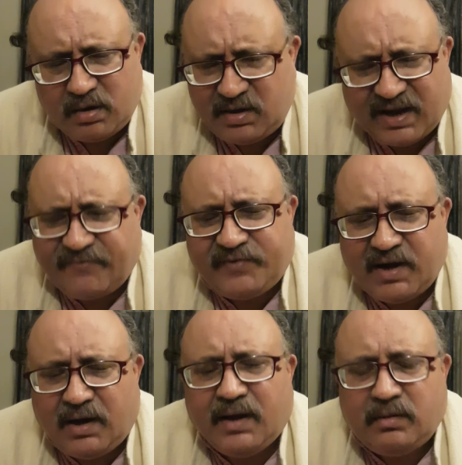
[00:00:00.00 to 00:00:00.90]

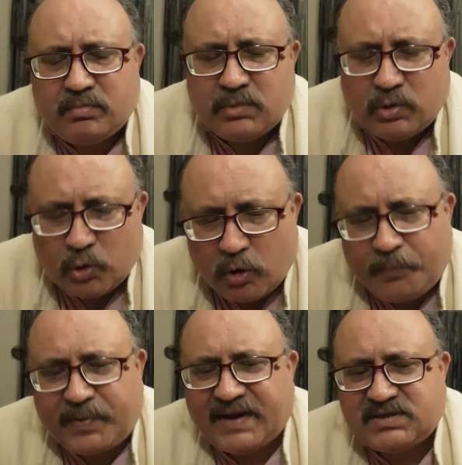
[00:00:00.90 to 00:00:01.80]
definitely no
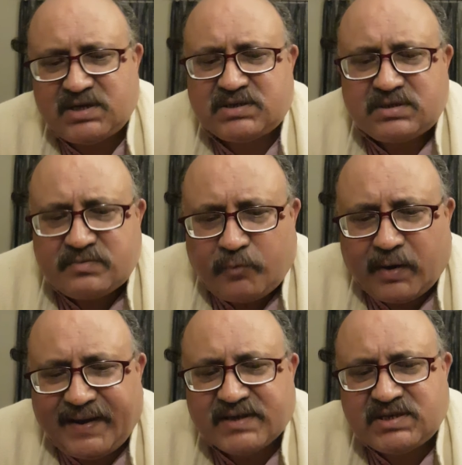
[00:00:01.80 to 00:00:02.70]
prizes for
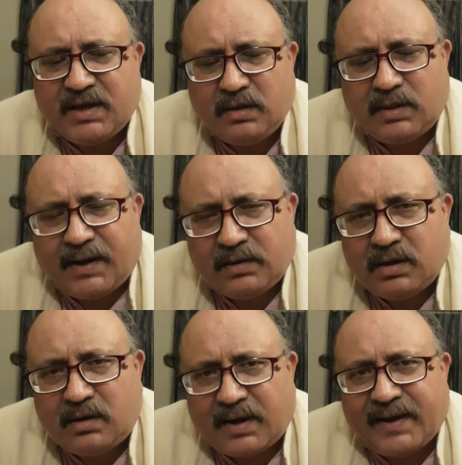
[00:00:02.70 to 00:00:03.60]
guessing that the
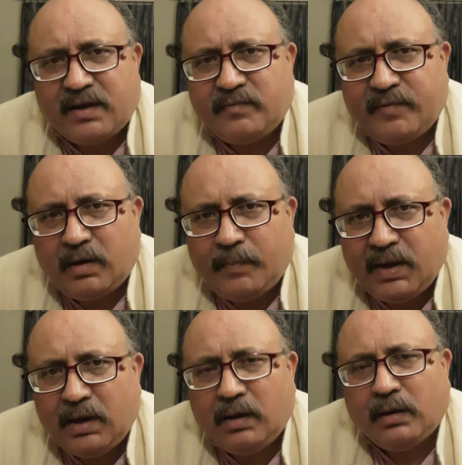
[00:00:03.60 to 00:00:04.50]
dragon will
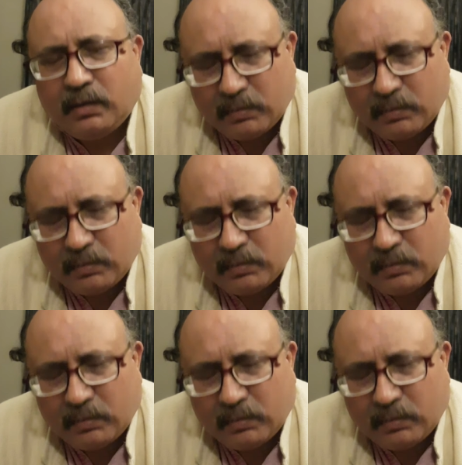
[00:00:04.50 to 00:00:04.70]
be